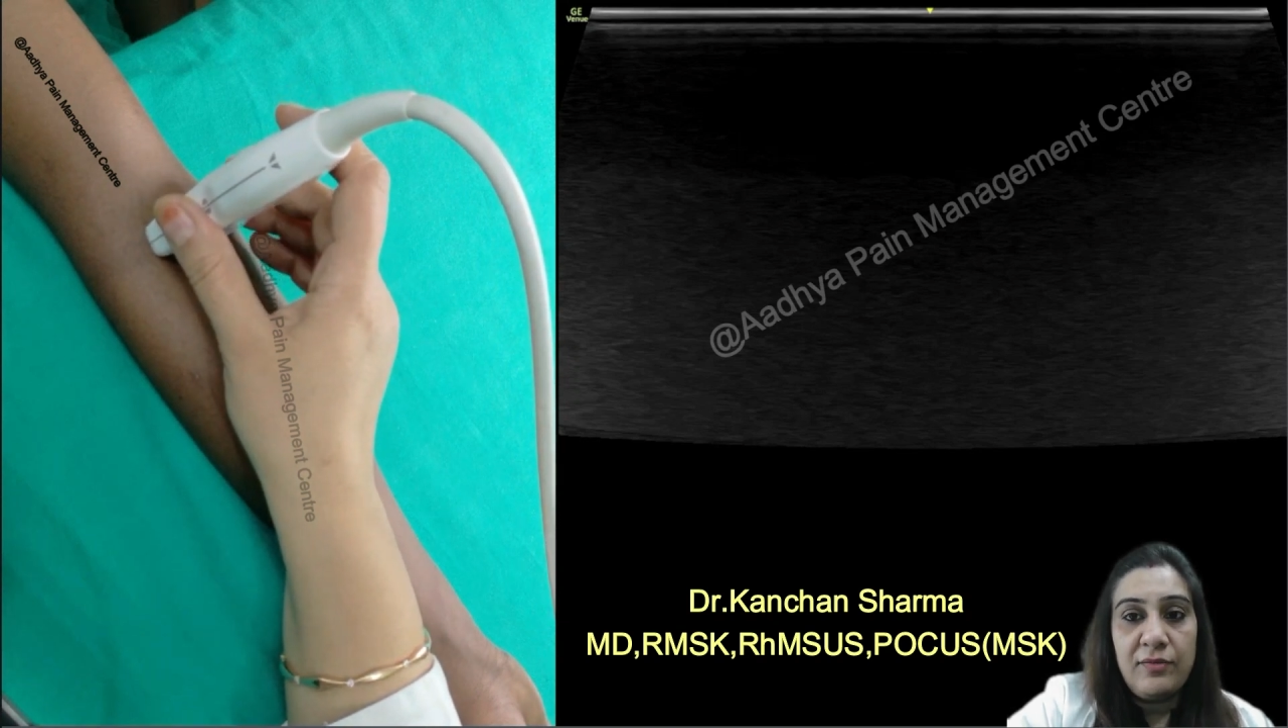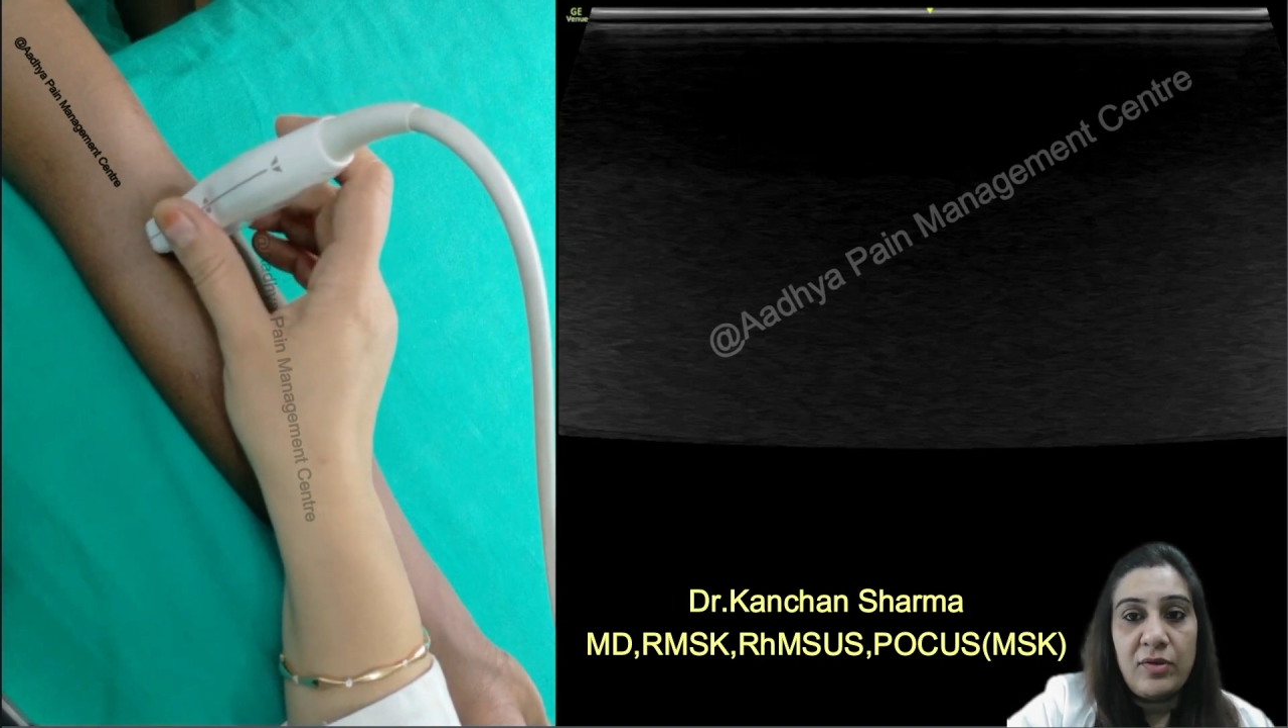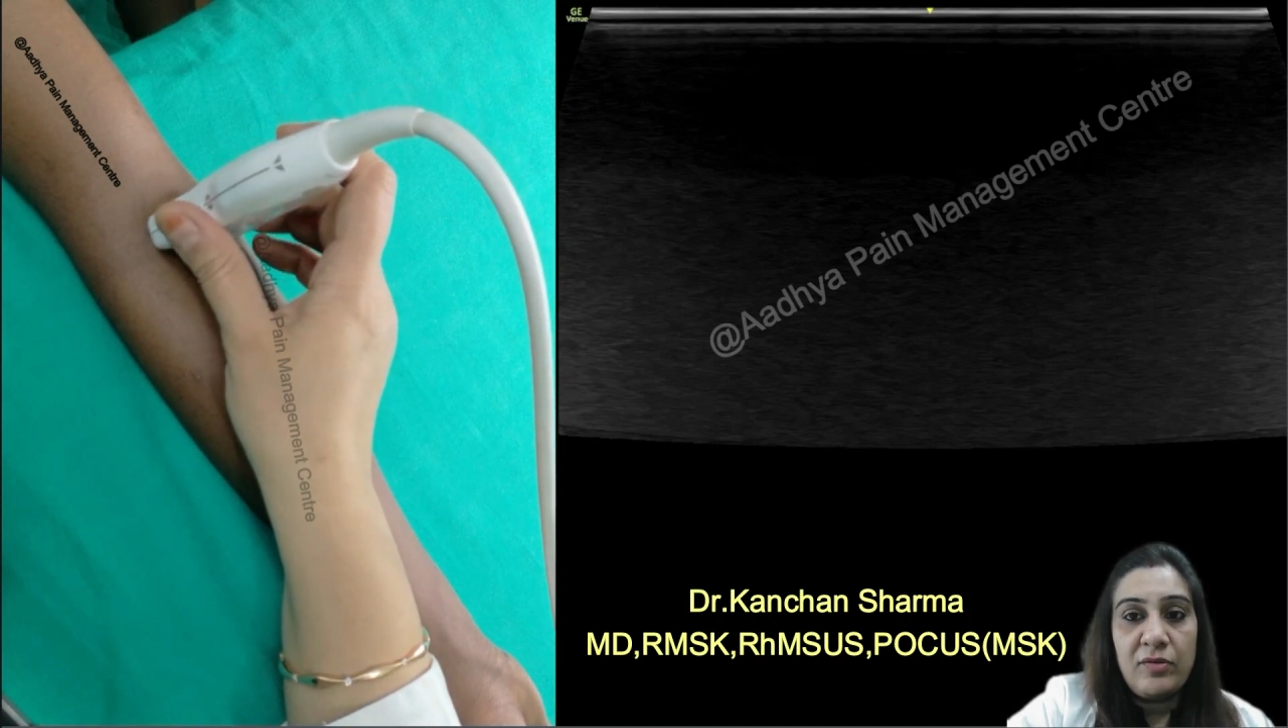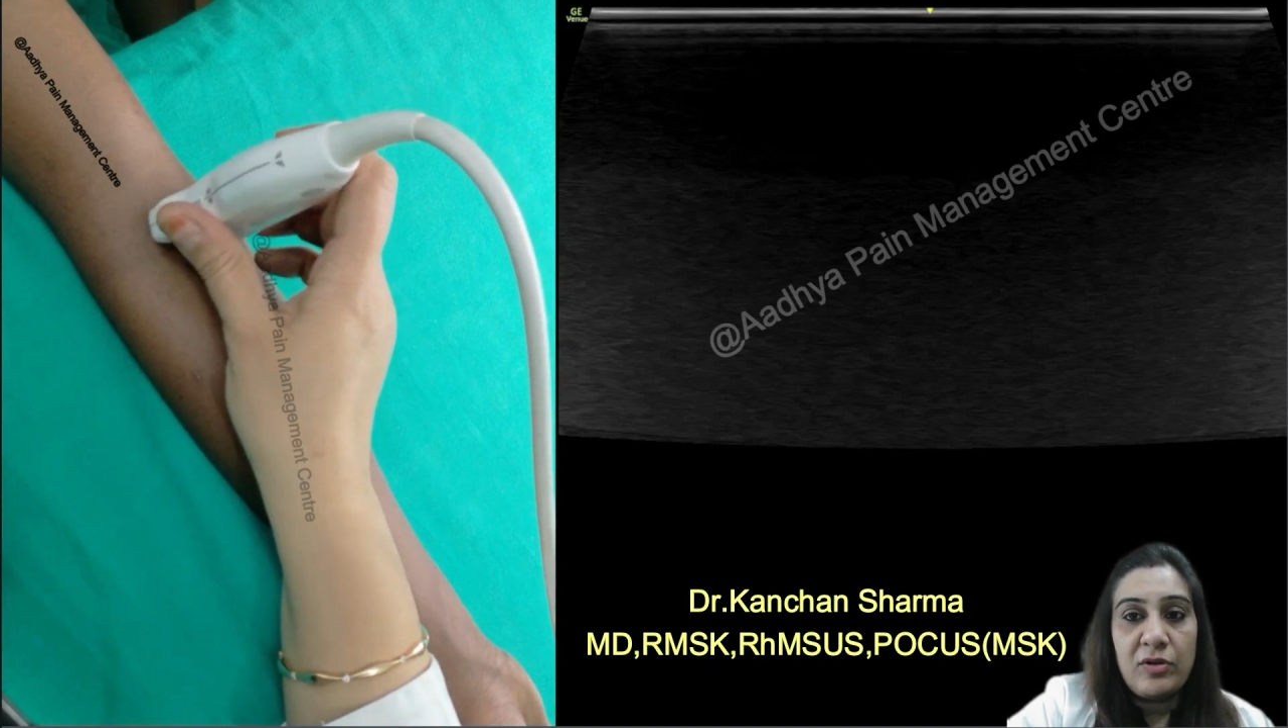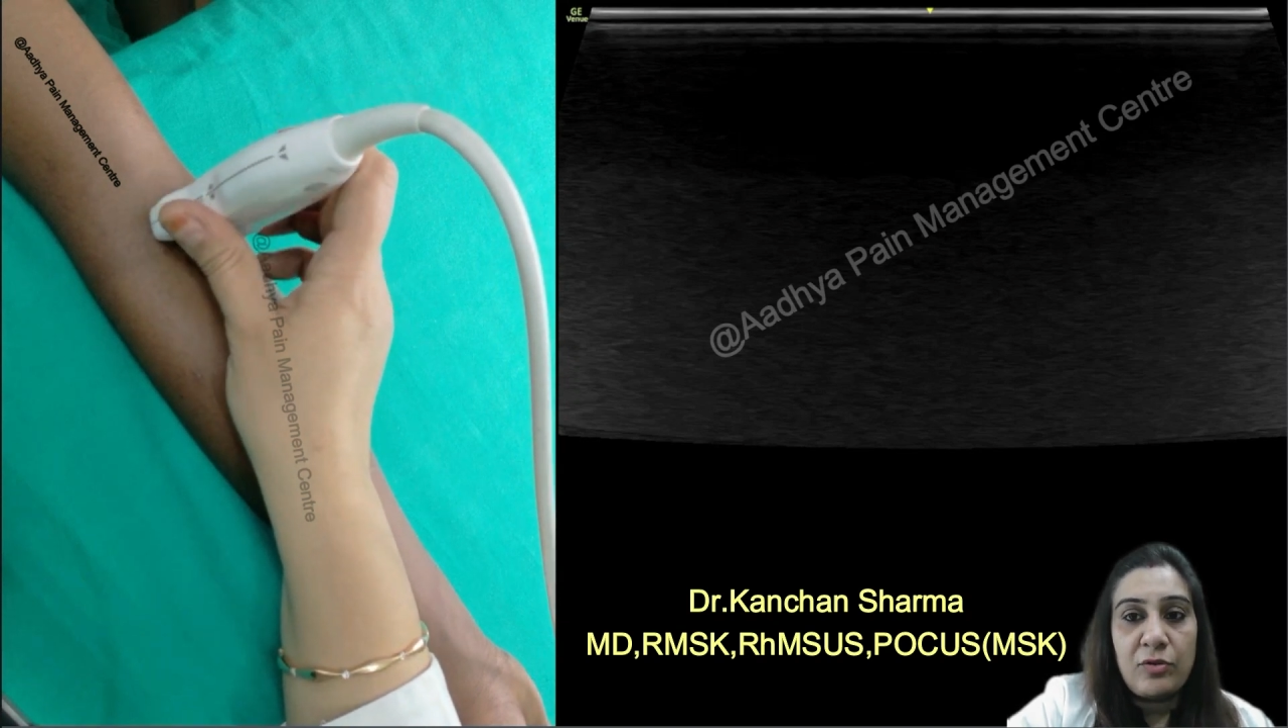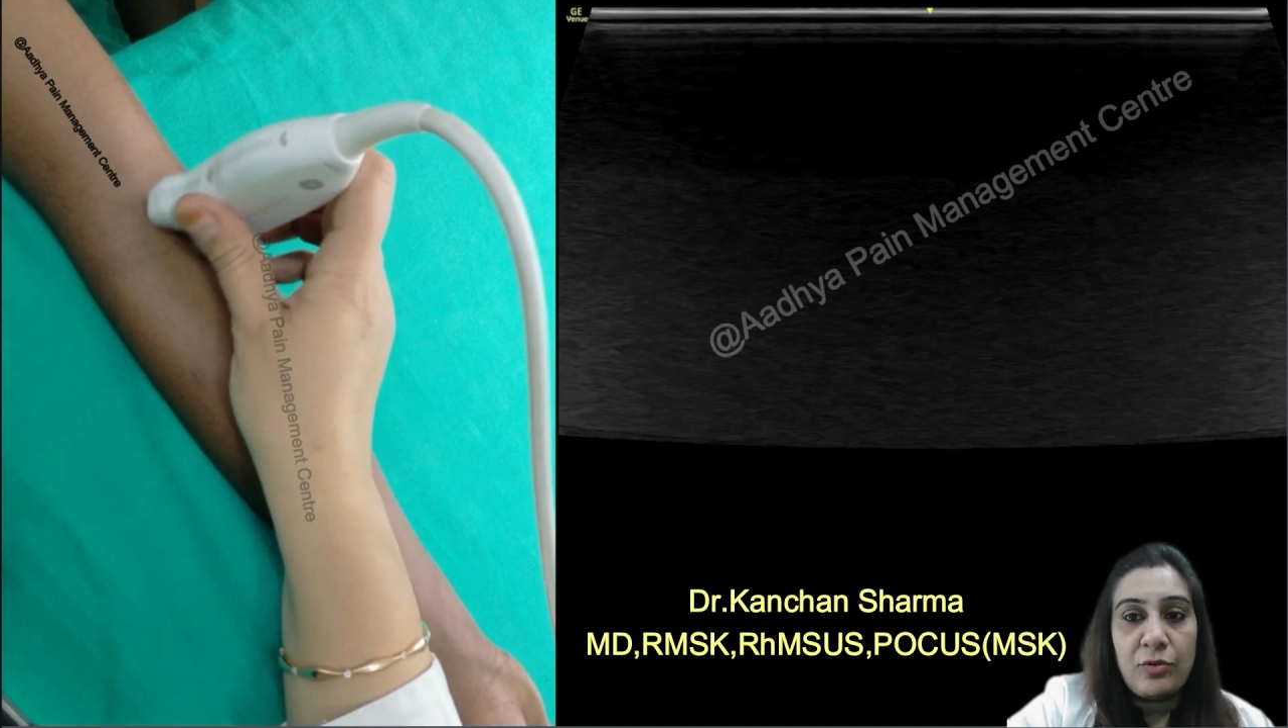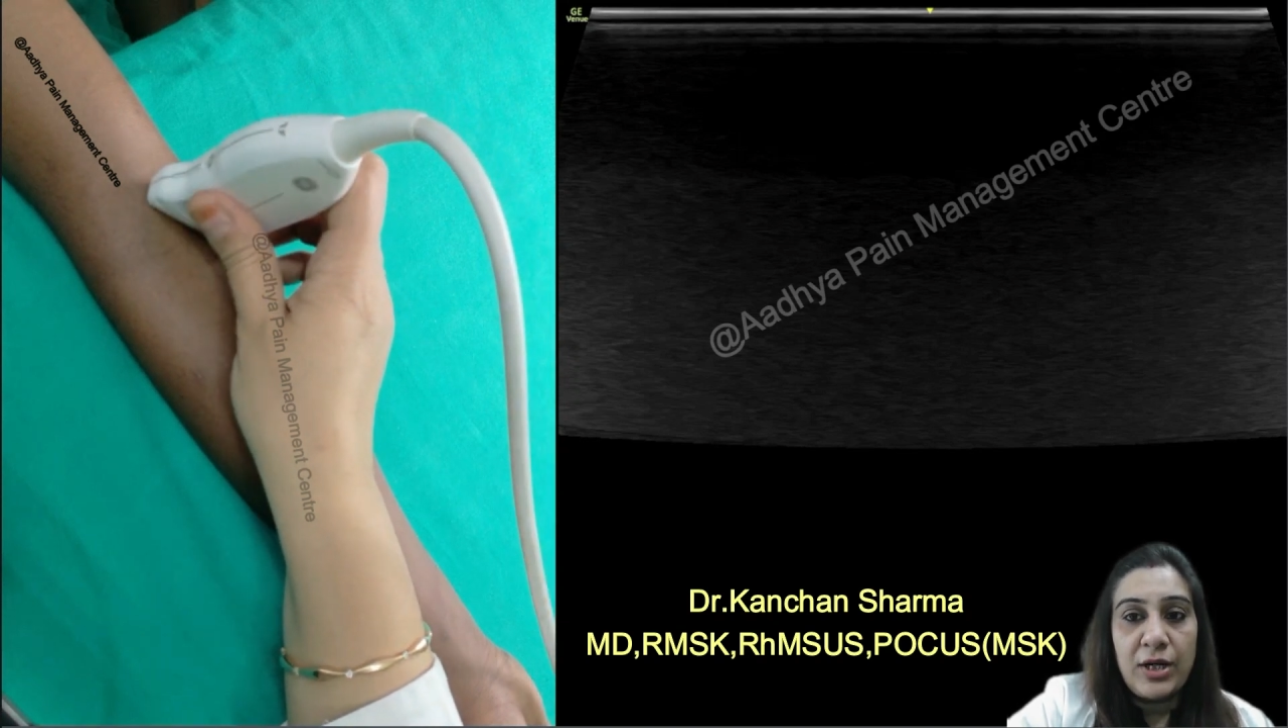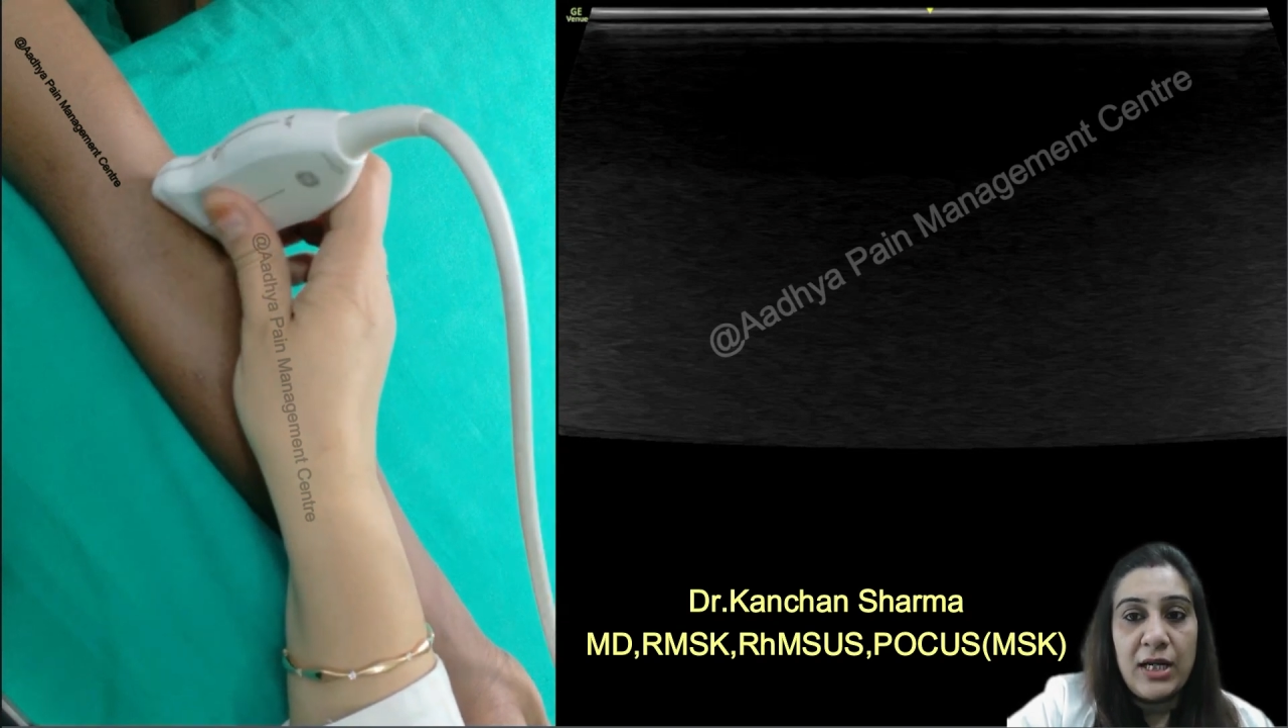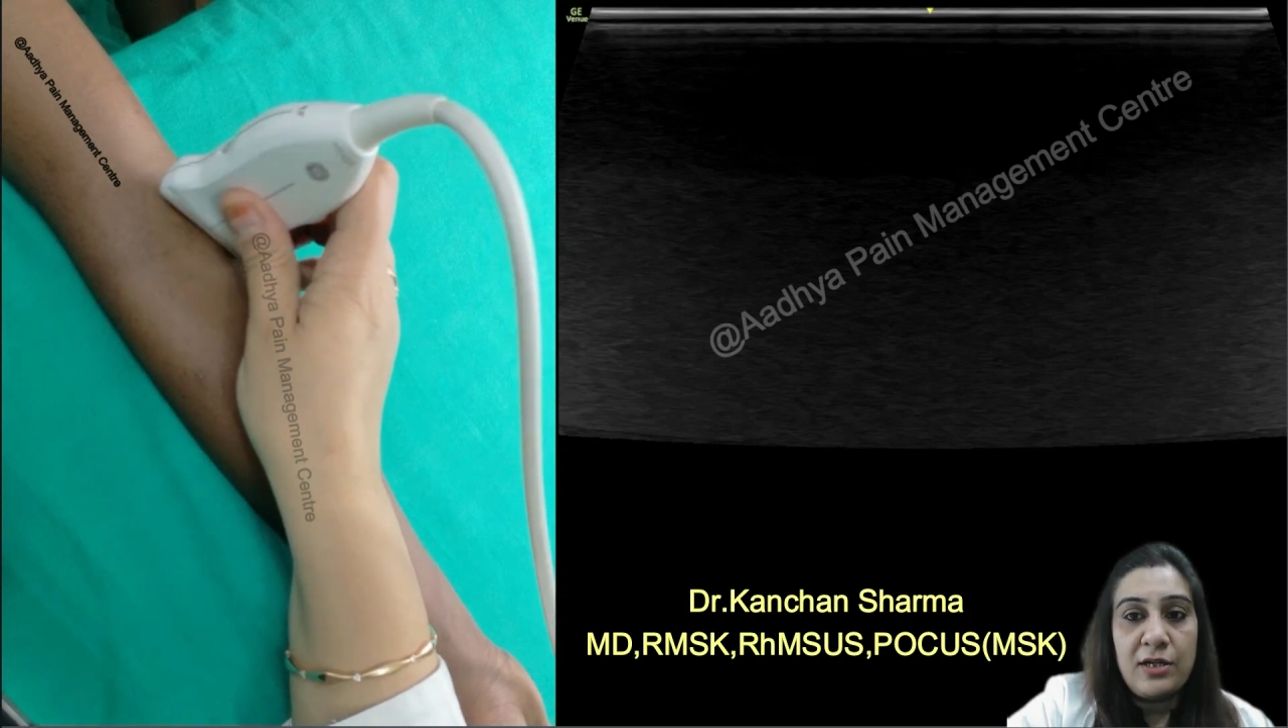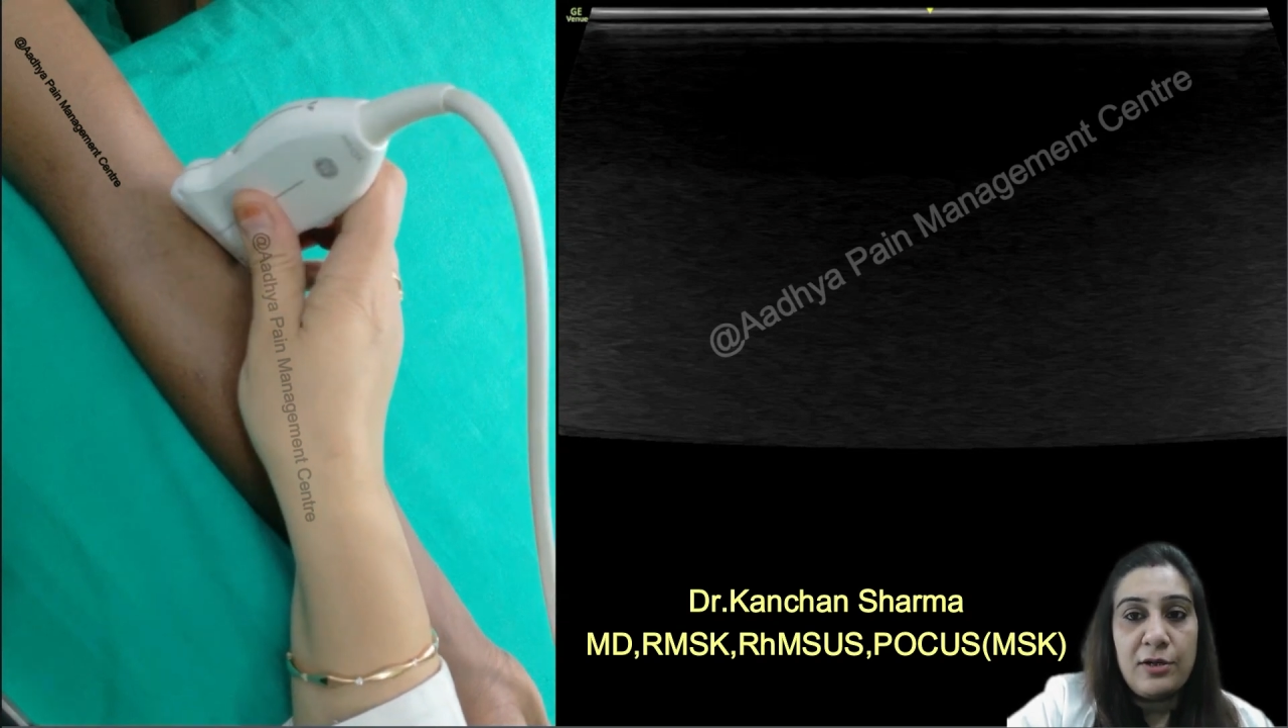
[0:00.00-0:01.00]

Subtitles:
we will rotate